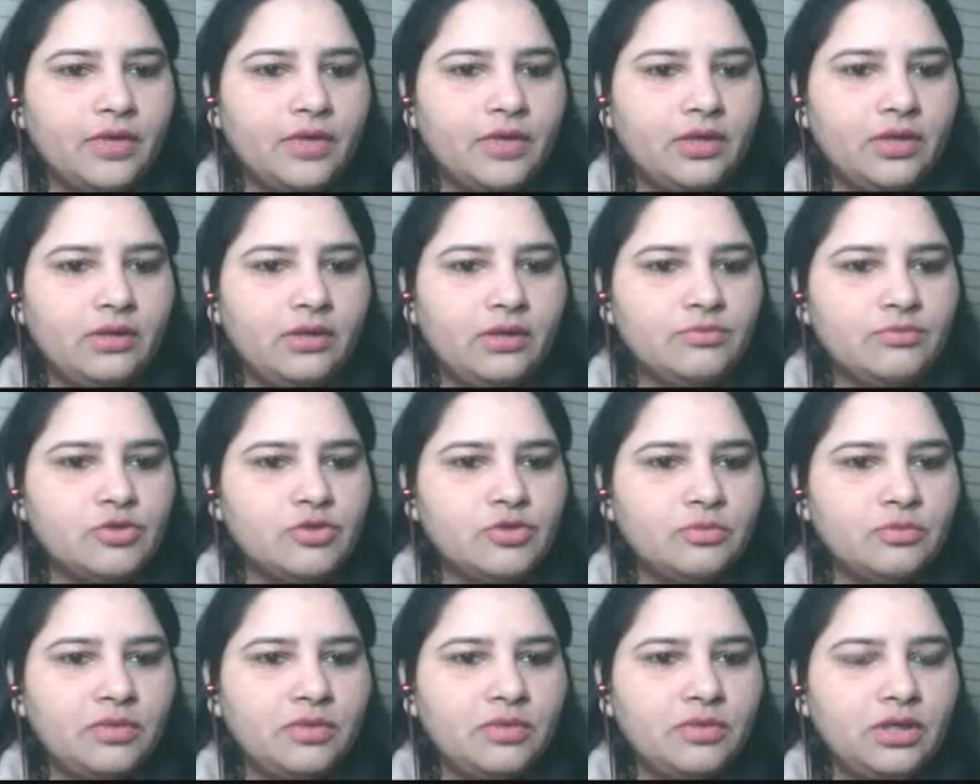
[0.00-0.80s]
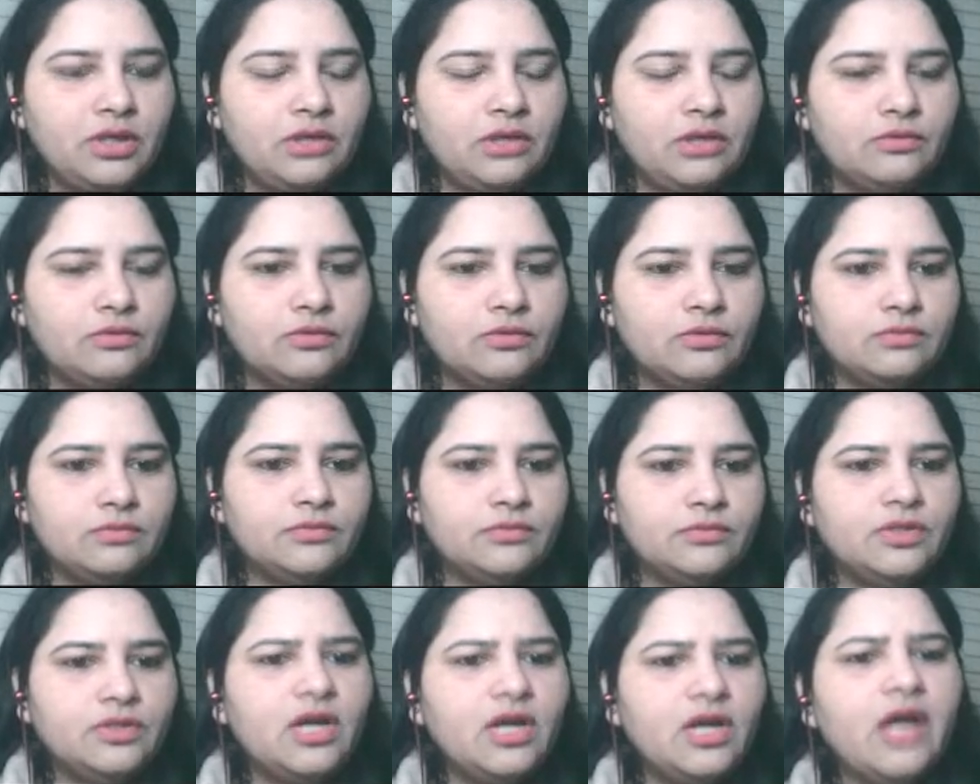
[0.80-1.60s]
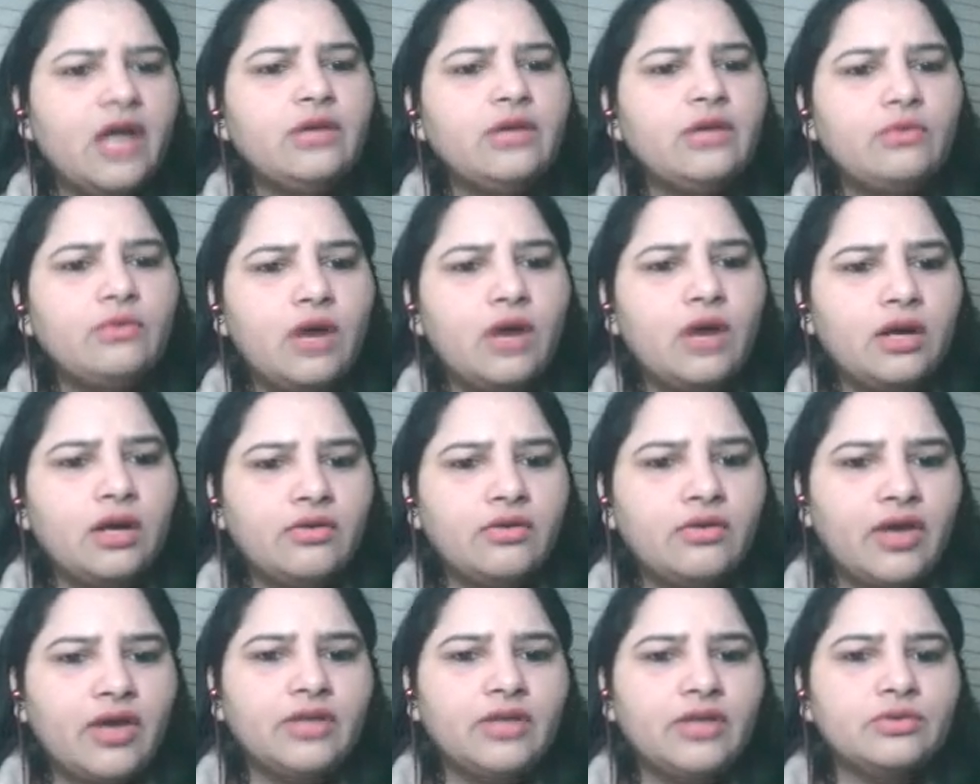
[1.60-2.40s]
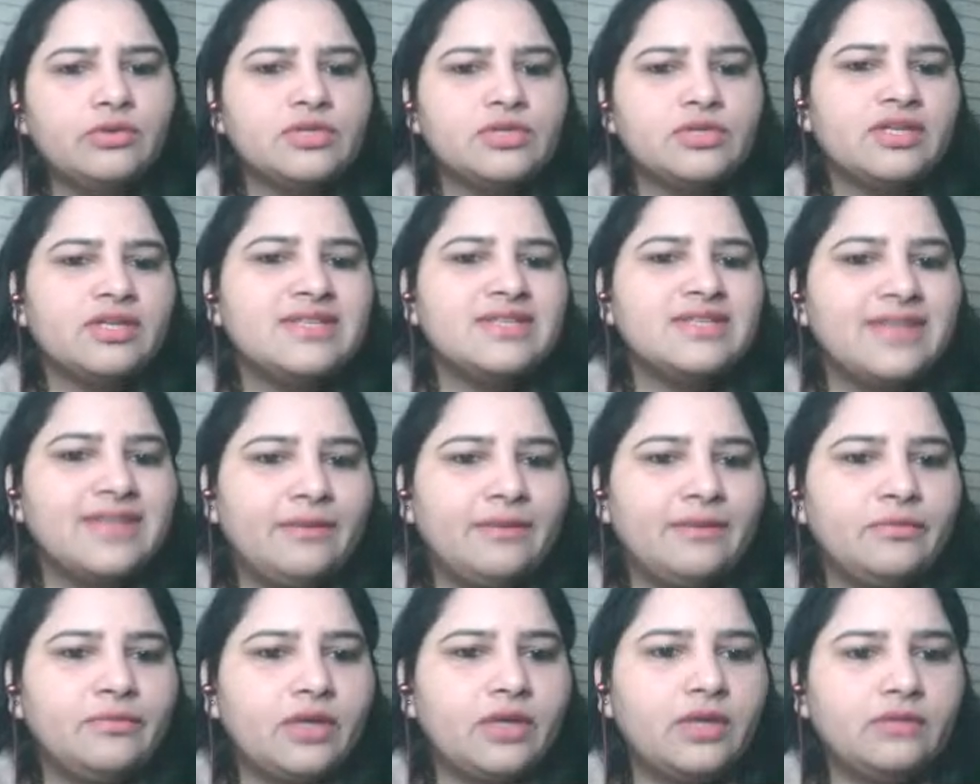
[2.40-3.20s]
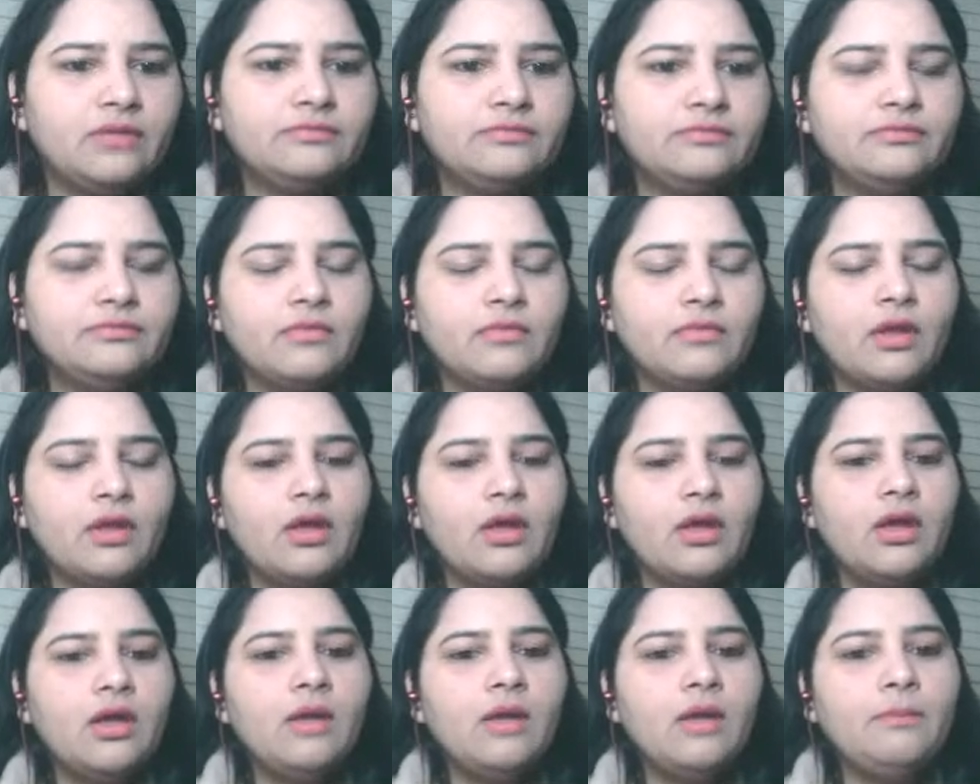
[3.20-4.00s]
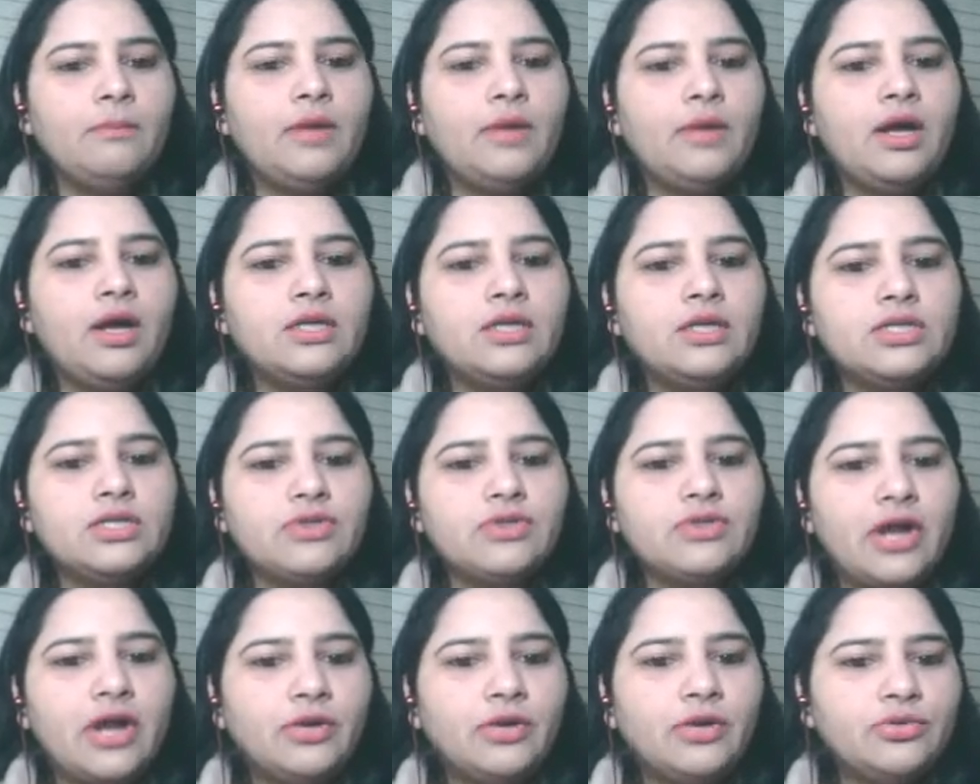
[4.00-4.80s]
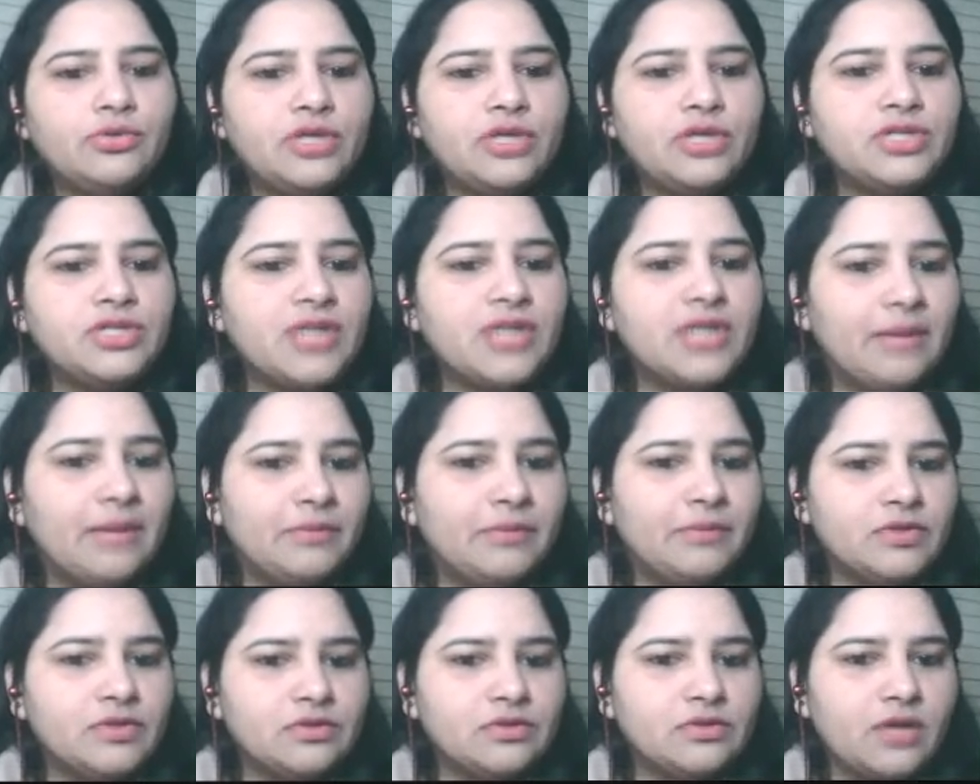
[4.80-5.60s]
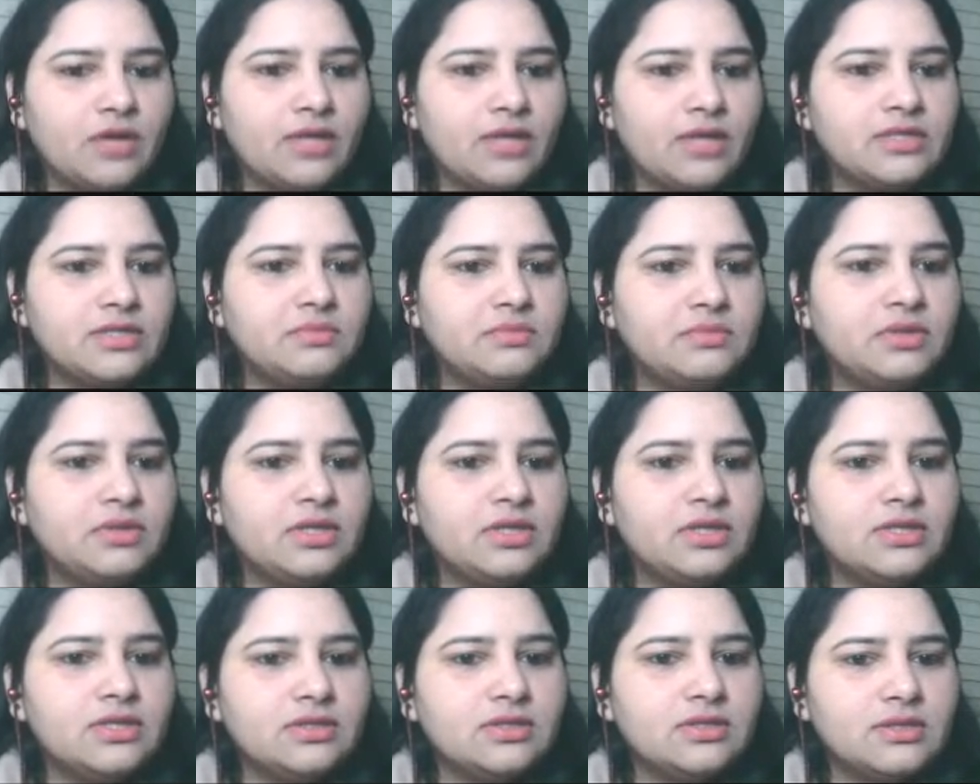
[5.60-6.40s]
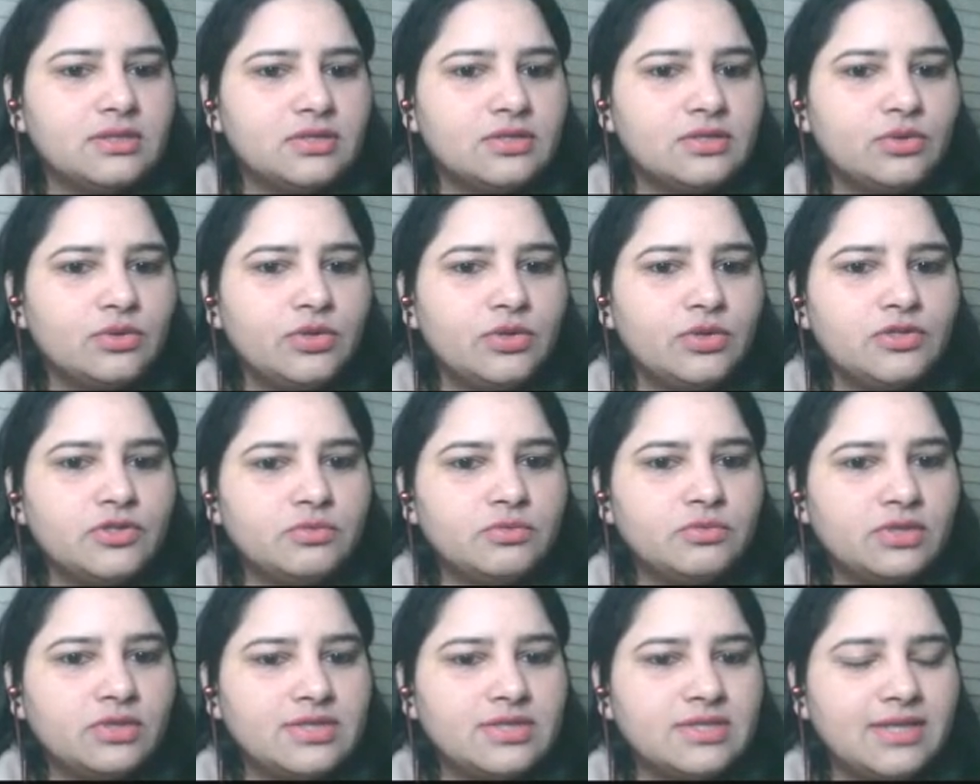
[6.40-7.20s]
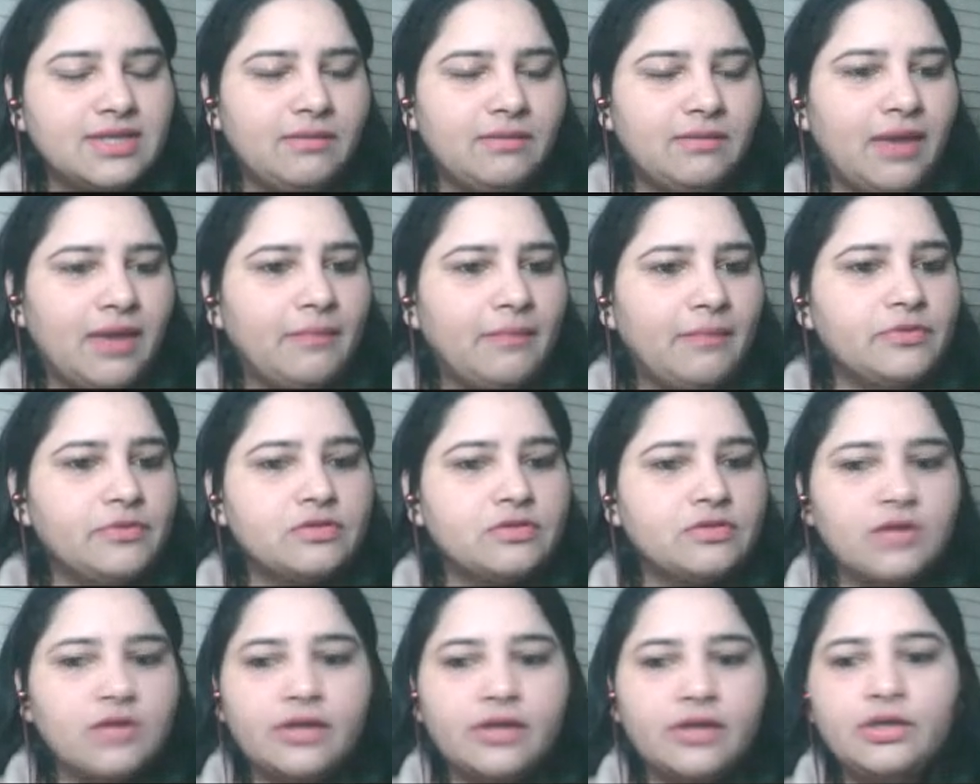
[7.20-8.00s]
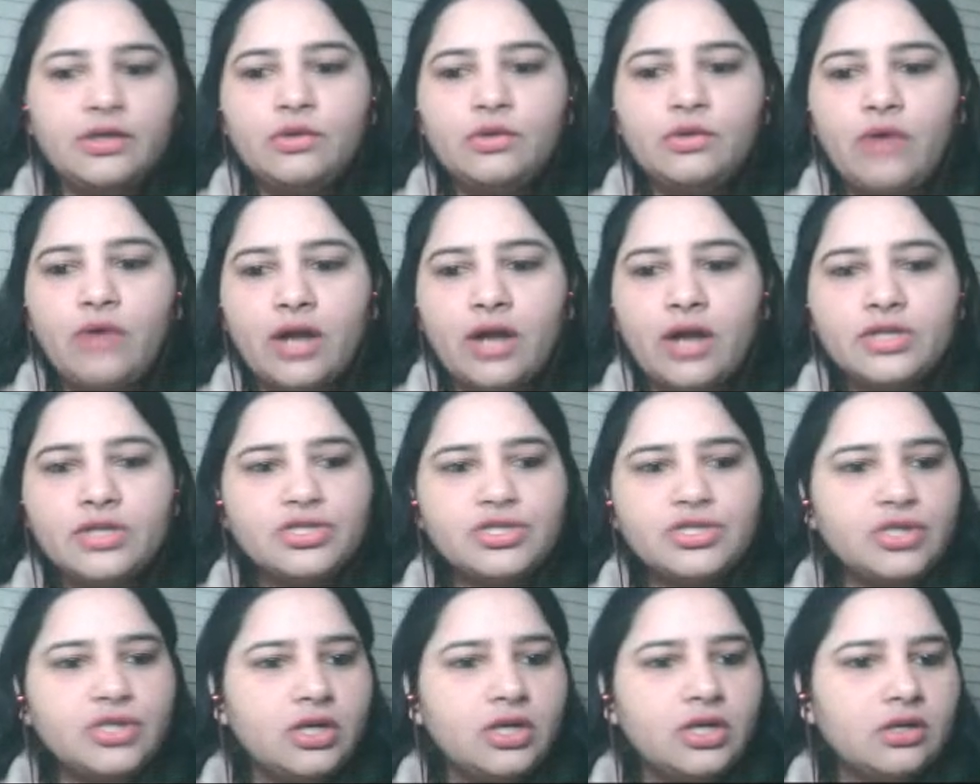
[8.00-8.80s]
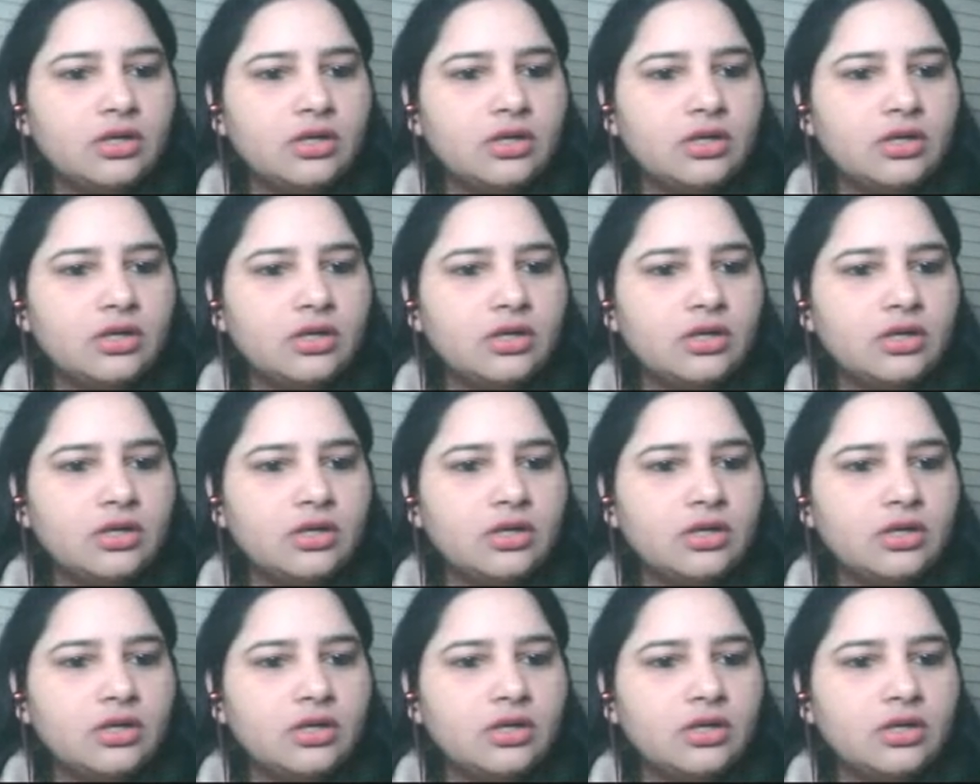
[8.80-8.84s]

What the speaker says: Income should be equal. Yeah, you are trying to say the same thing, but try to change happy society because this is going to be the same. Happy society, you can't